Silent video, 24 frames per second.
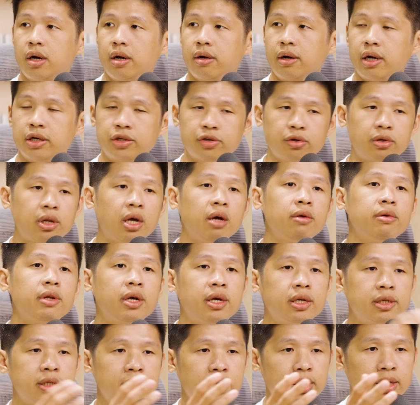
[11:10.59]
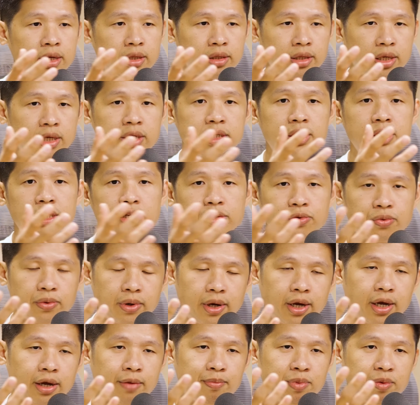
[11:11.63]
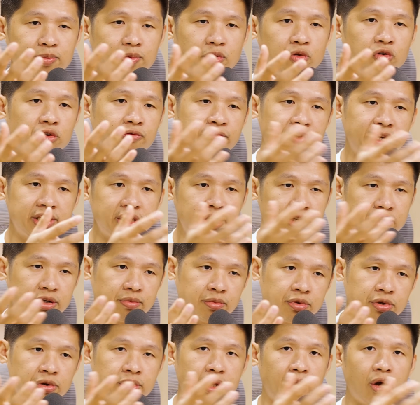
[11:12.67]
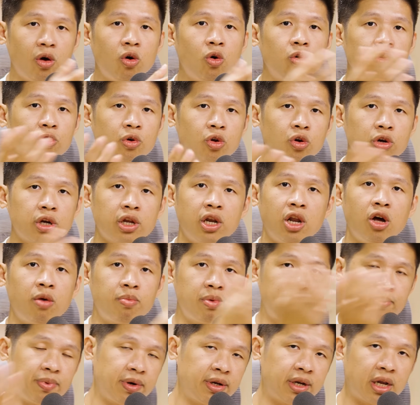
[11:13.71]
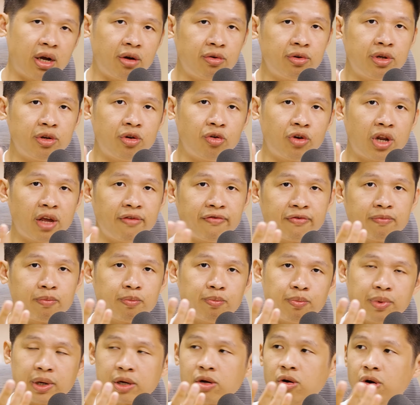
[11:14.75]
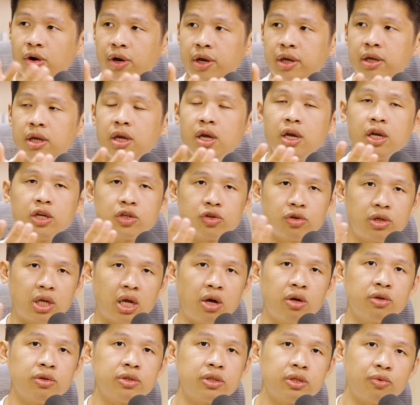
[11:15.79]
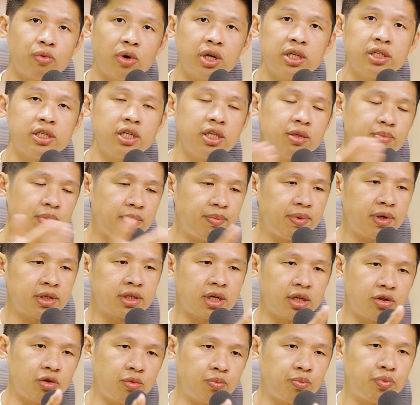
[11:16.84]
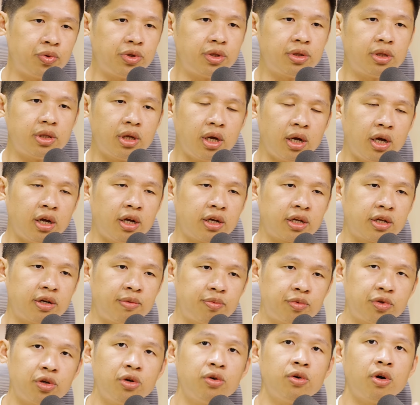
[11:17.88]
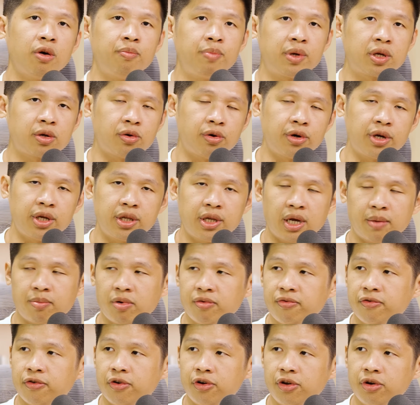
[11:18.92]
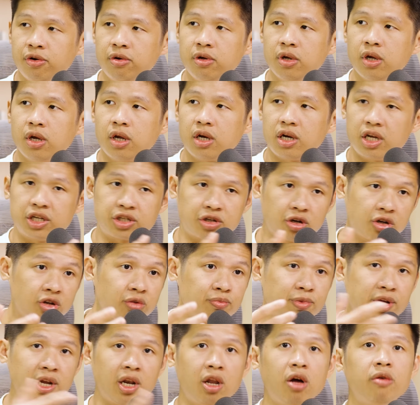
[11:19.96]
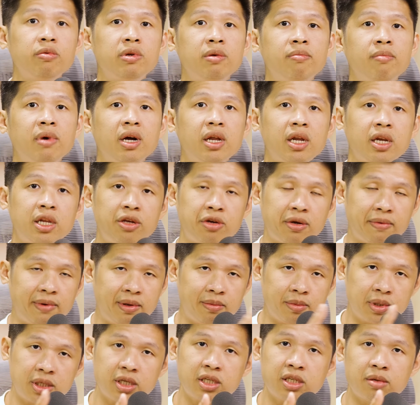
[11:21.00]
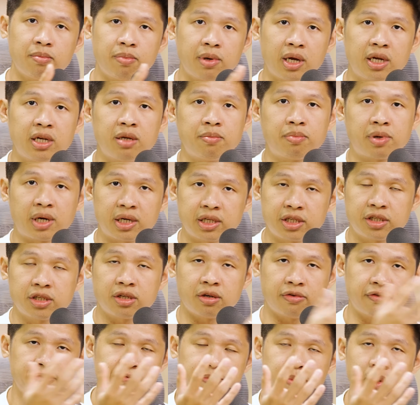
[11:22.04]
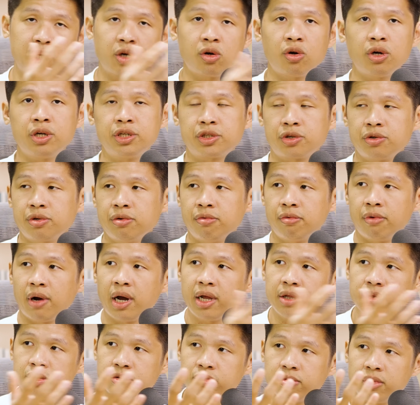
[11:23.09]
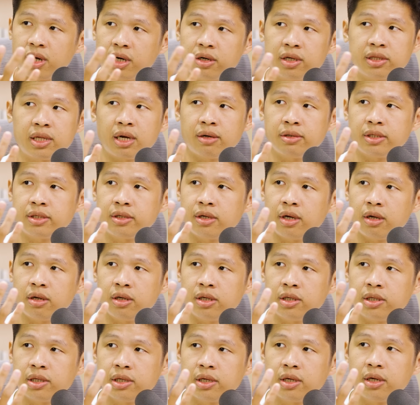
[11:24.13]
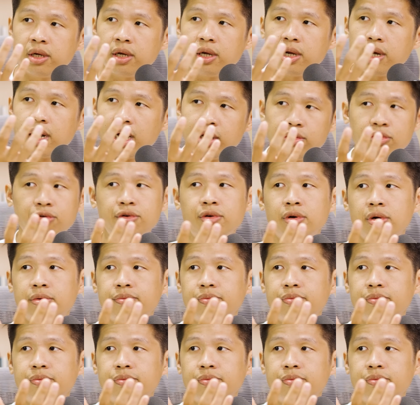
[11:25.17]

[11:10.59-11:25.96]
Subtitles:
Right. So now there's a thesis where people who invest in crypto that, look, a lot of people now don't have Bitcoin. So now once these people start to put crypto or Bitcoin in their portfolio, there's going to be a lot of demand, and you have limited supply. The prices of Bitcoin is going to run to $100,000. I don't know.